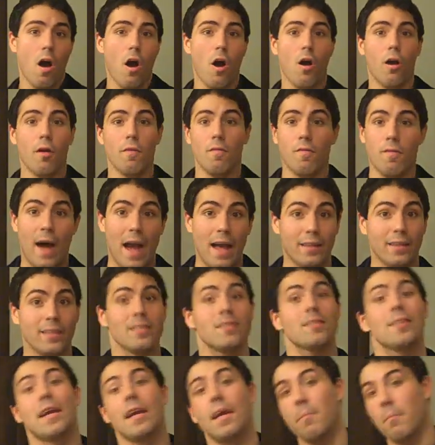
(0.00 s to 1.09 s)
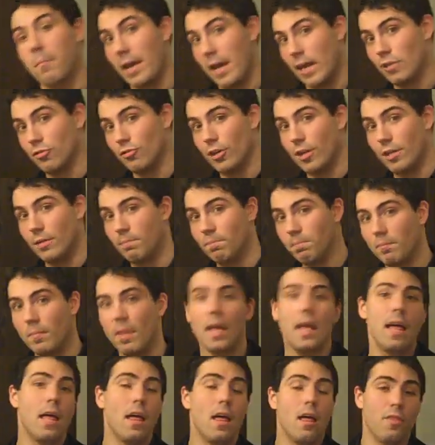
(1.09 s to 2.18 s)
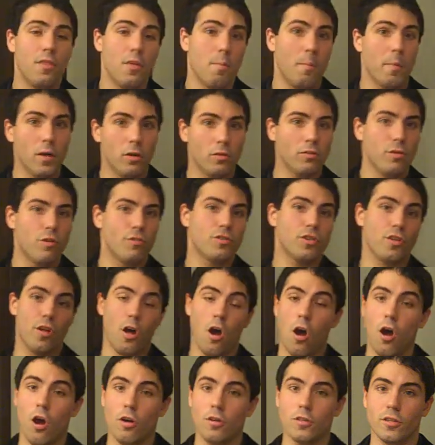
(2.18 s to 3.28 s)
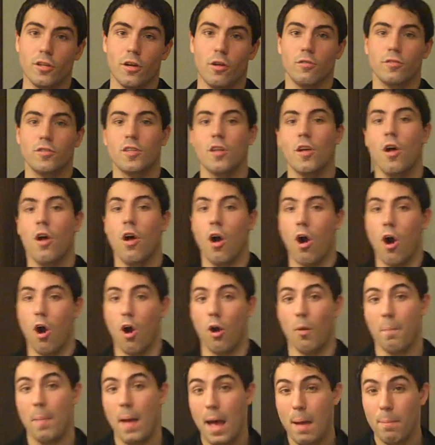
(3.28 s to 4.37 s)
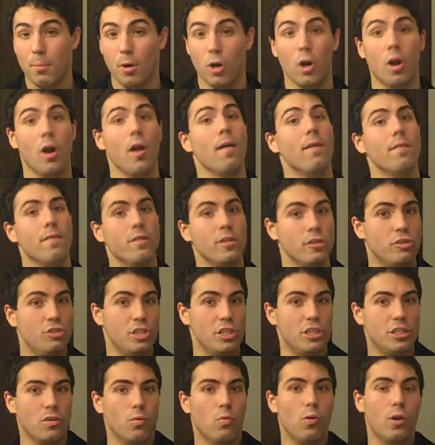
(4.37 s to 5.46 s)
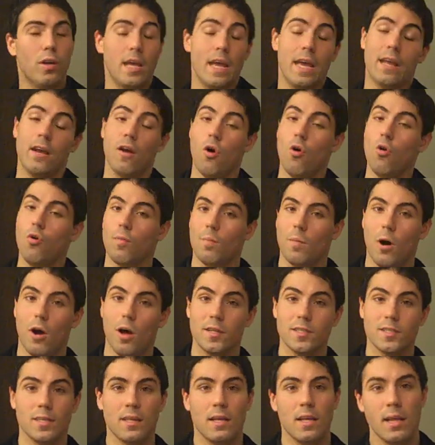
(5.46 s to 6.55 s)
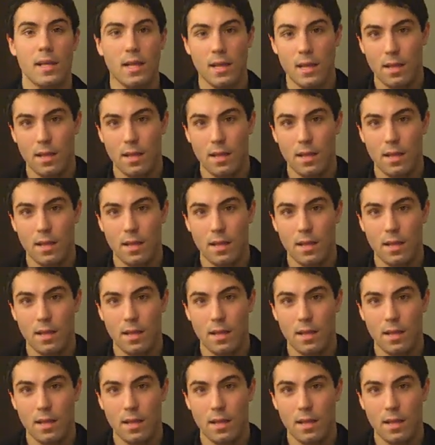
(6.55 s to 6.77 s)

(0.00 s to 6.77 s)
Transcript: are violets and mandarin. The middle notes, or the heart notes, are pepper, Virginia wood, and oak moss.